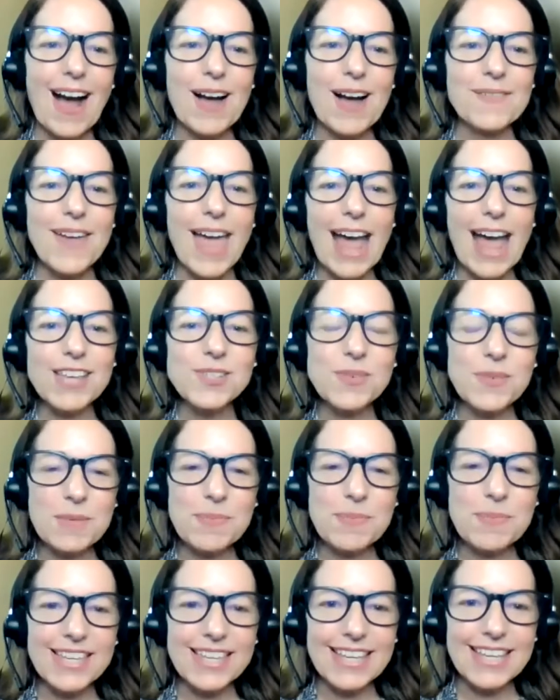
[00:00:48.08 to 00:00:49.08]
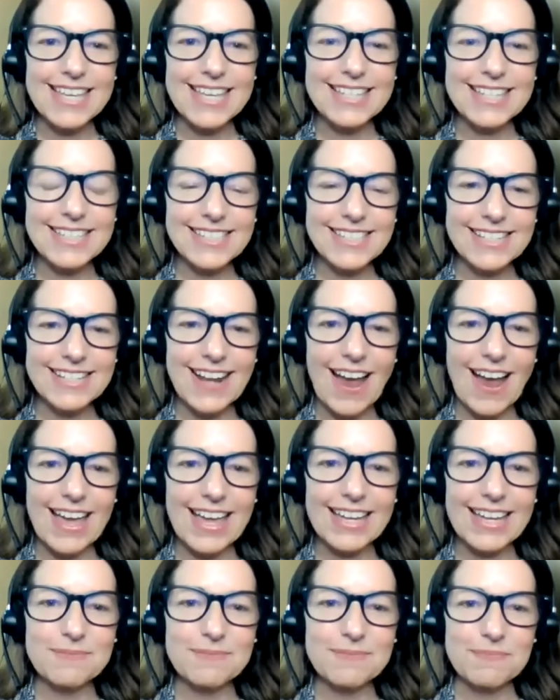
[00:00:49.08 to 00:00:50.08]
As we begin
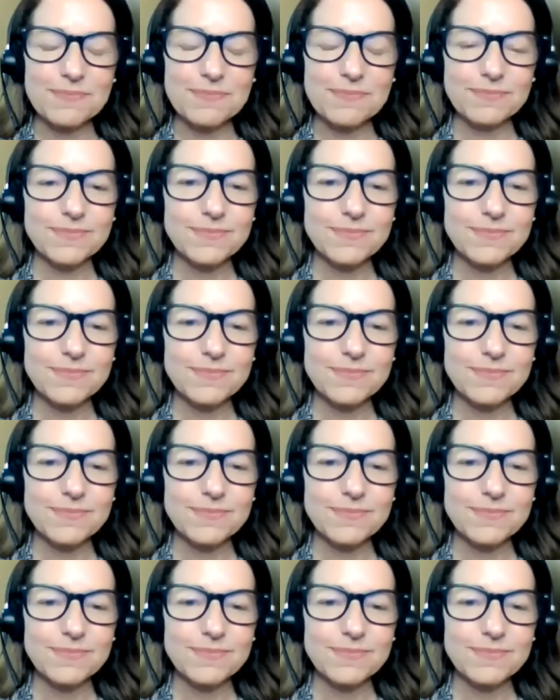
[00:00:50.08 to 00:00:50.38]
tonight,